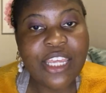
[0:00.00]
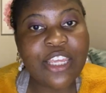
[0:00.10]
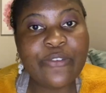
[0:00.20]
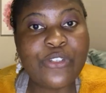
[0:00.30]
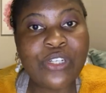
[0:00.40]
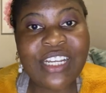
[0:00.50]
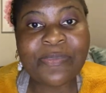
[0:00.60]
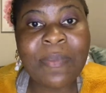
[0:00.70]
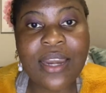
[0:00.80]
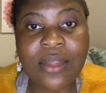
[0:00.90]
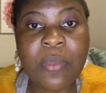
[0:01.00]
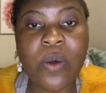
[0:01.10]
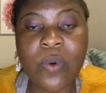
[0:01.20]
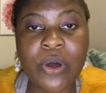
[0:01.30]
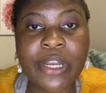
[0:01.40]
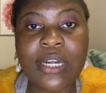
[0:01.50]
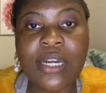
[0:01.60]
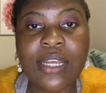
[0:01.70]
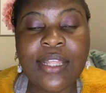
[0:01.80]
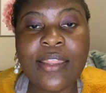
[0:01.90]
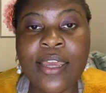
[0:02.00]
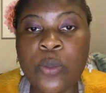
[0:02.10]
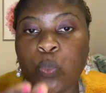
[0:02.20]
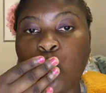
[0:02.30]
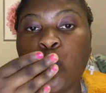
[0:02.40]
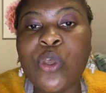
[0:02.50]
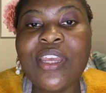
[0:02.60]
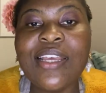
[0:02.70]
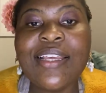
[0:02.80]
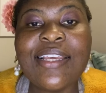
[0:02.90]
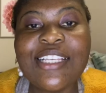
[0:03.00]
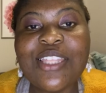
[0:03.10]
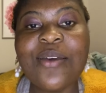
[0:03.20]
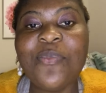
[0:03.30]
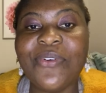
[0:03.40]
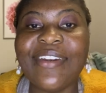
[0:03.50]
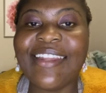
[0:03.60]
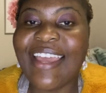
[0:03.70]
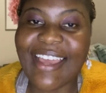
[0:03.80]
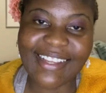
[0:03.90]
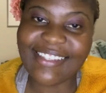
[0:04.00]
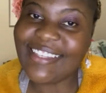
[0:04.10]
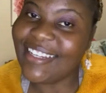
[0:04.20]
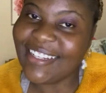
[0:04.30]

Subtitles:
if Julius Malema won, then kiss the boot case.